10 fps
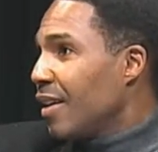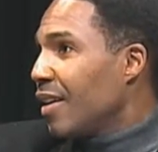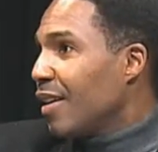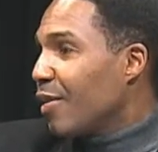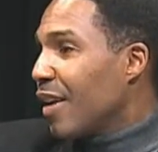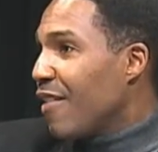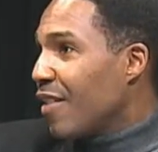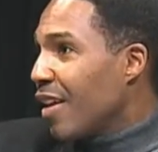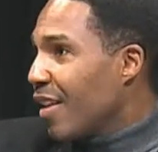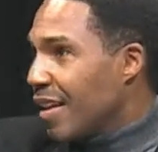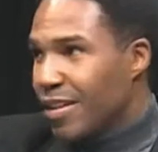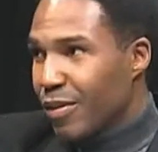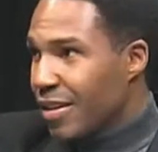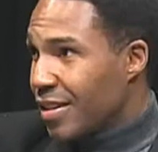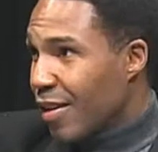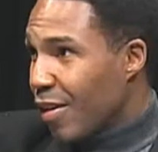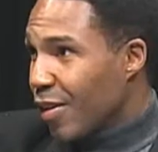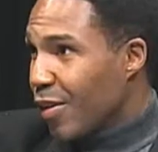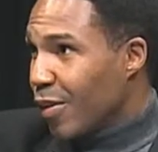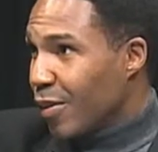we have another interesting
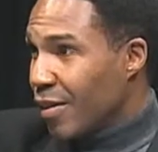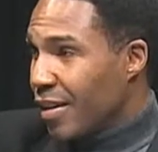article